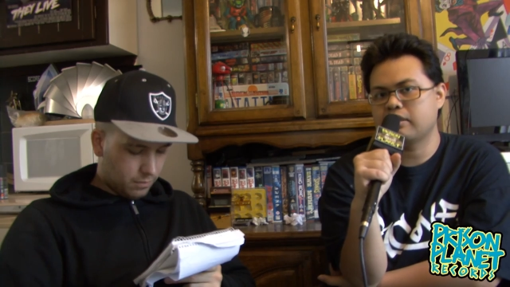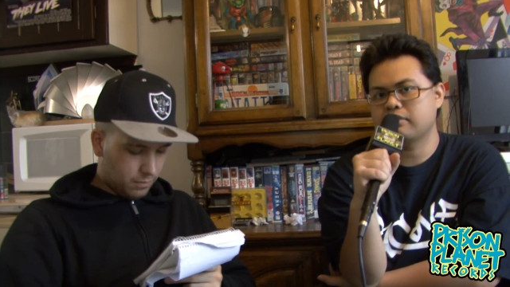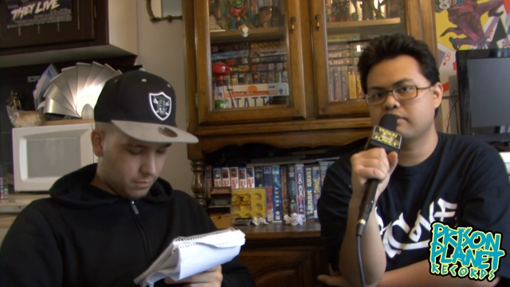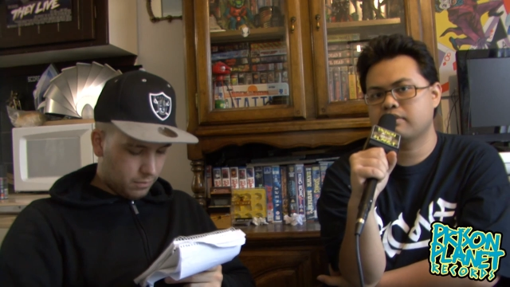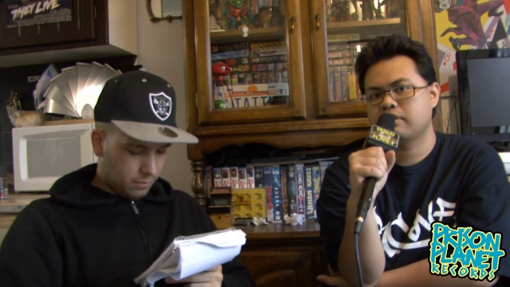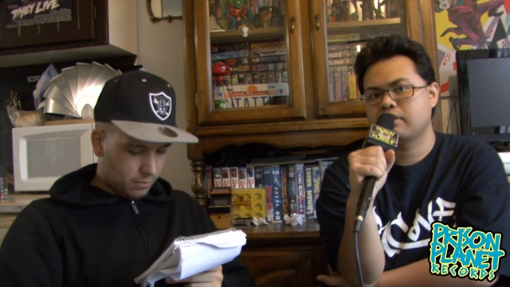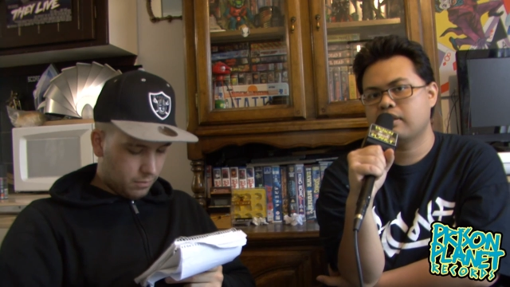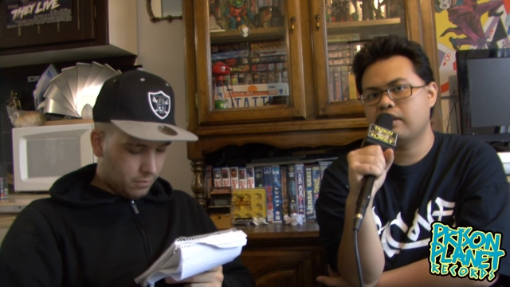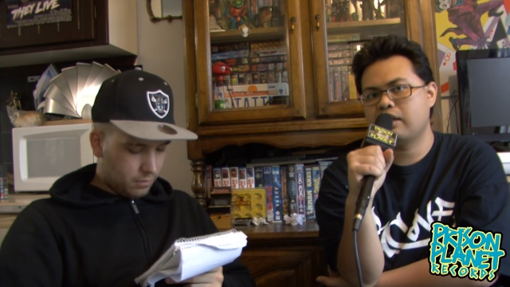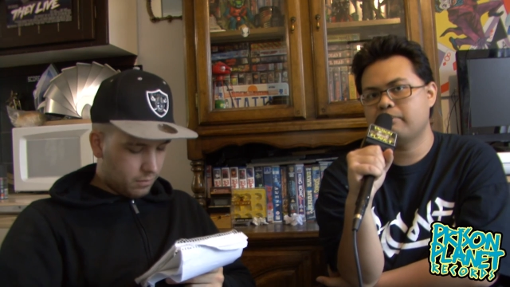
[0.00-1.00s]
Speaker 1: out.
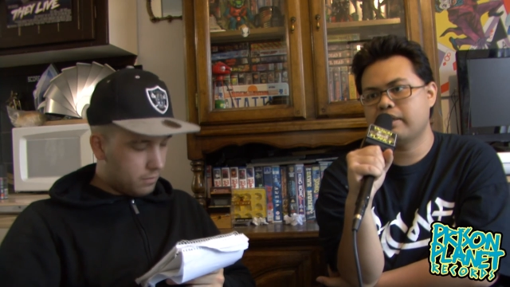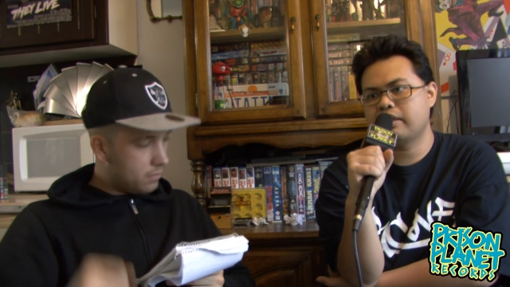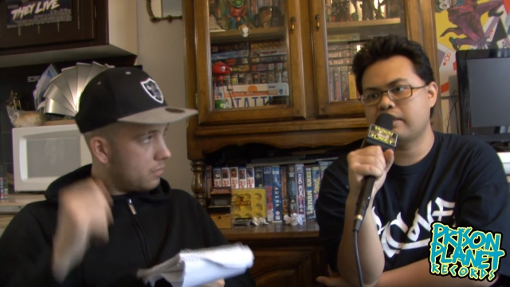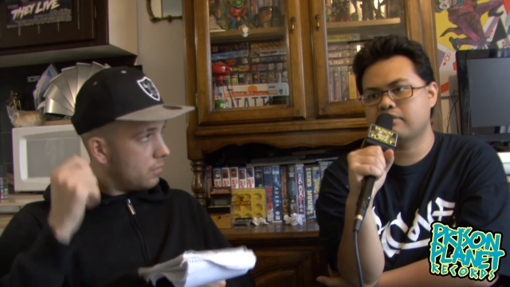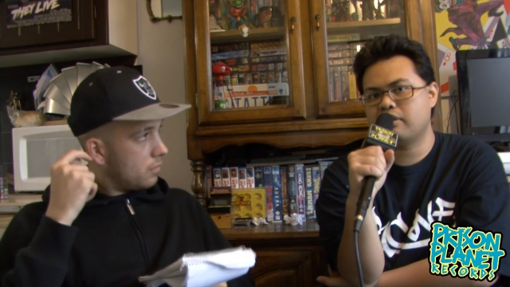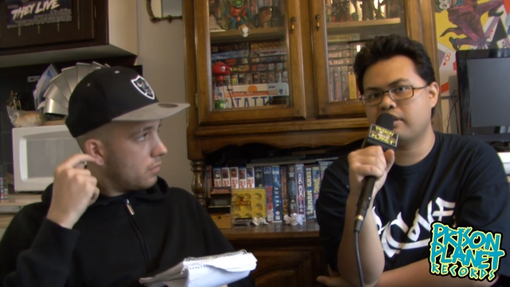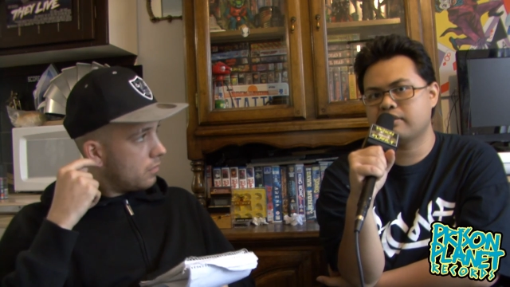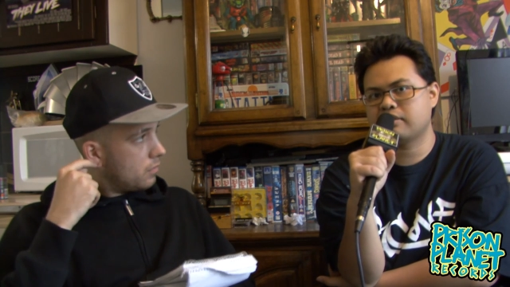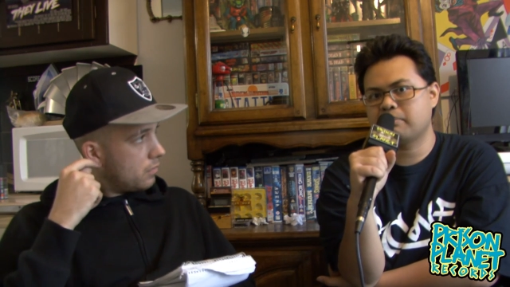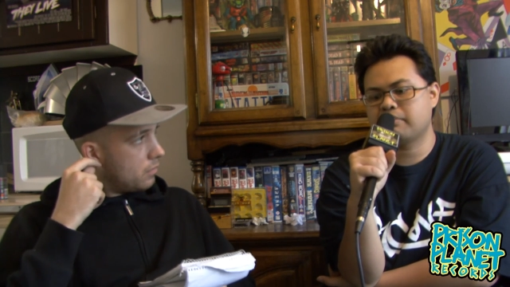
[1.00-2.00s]
I mean, as long
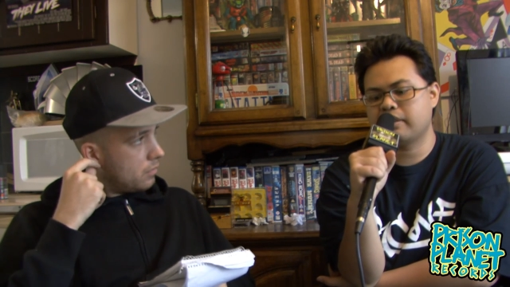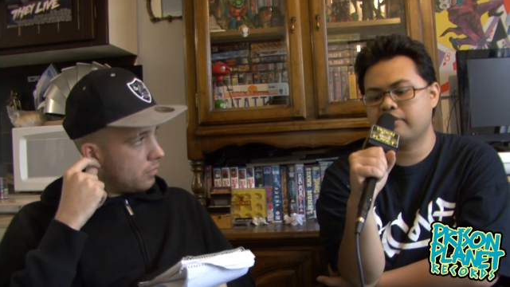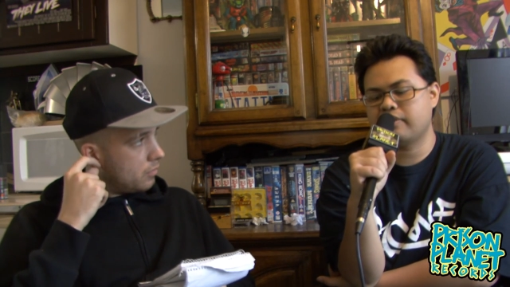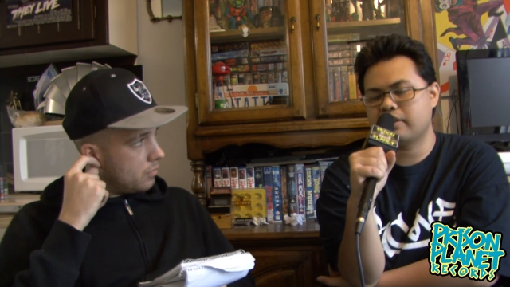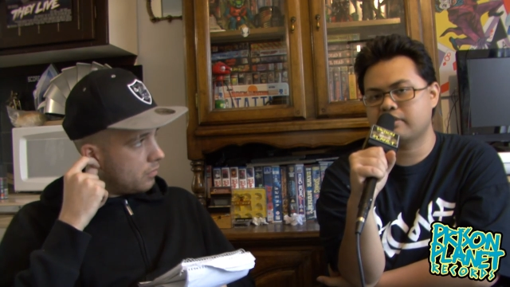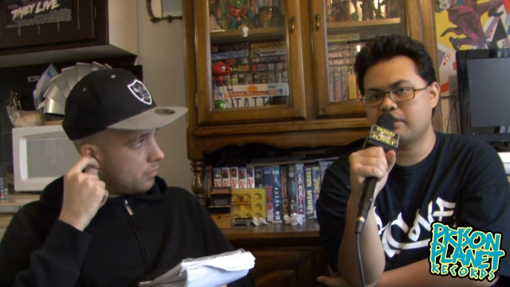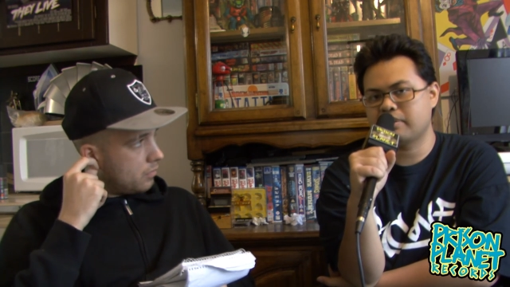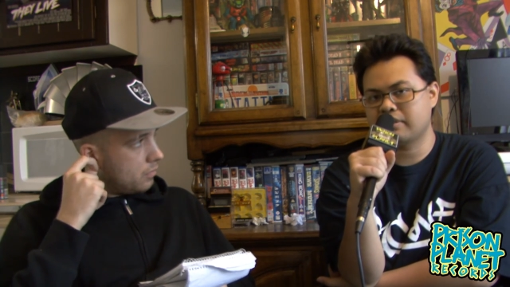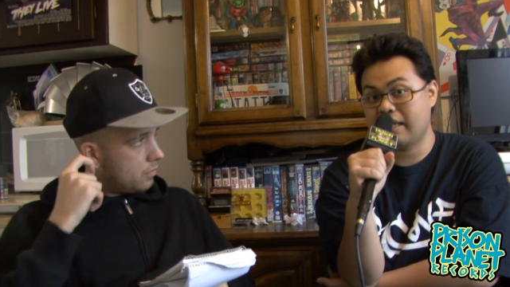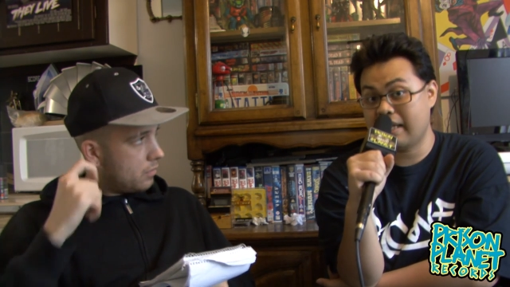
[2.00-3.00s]
as something fucks up
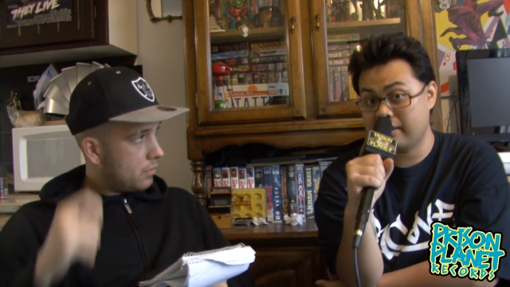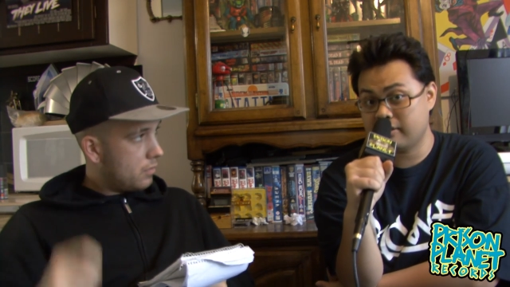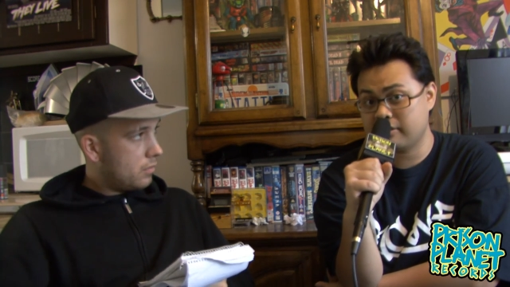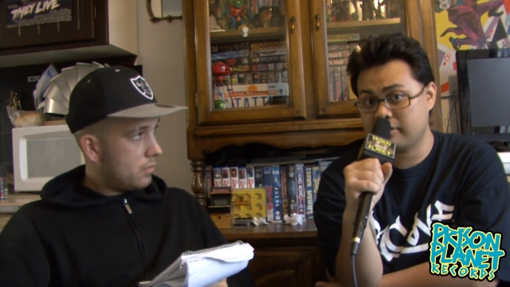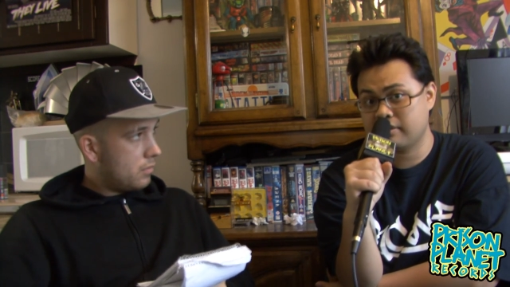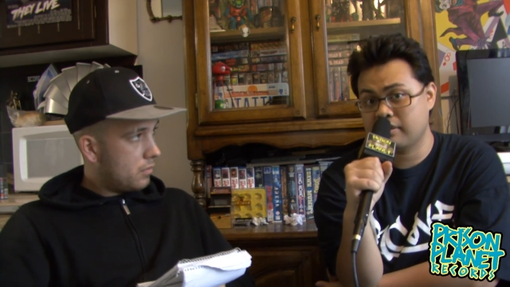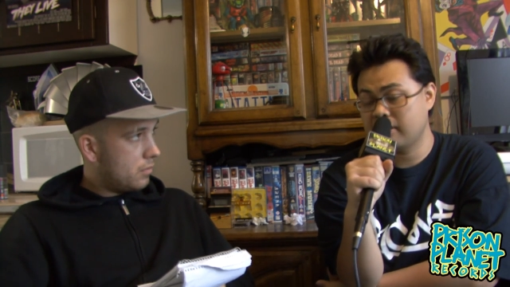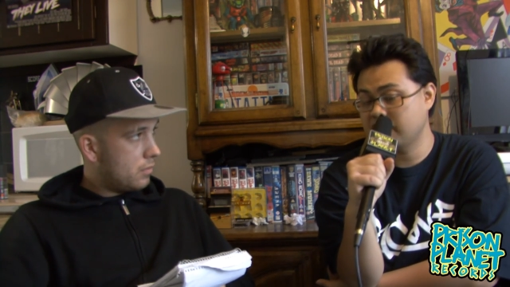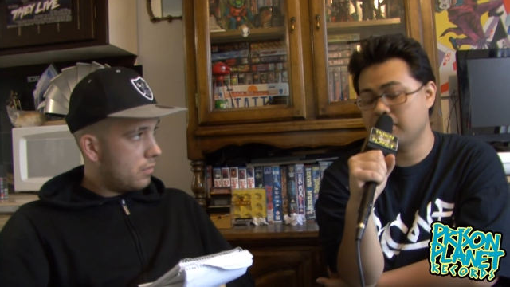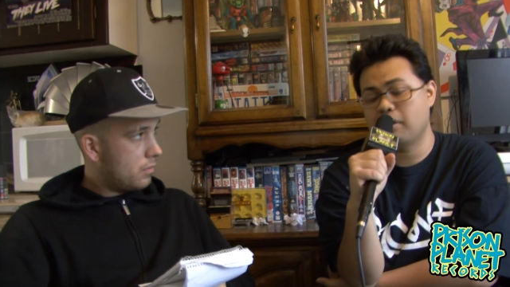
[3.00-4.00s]
his hands,
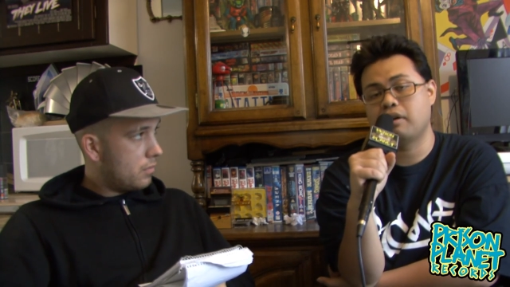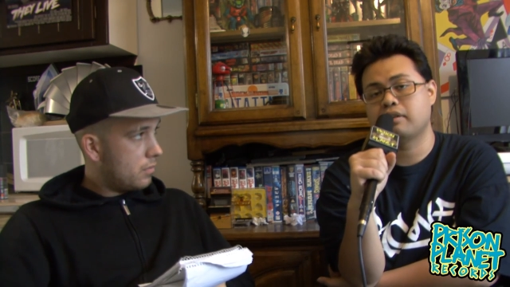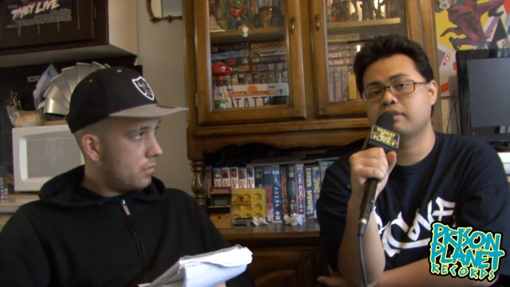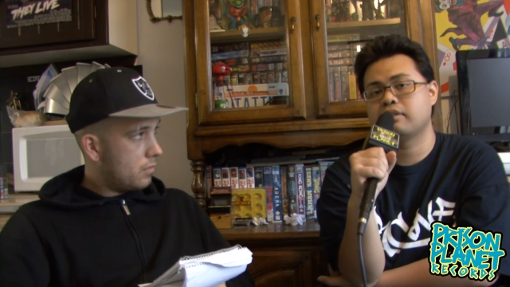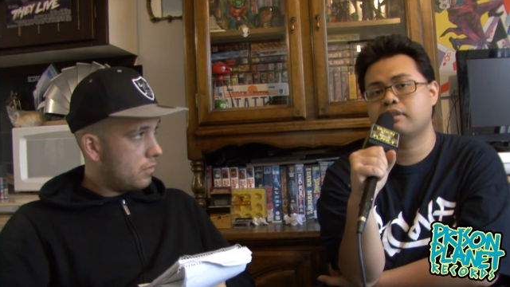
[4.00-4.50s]
he's gone.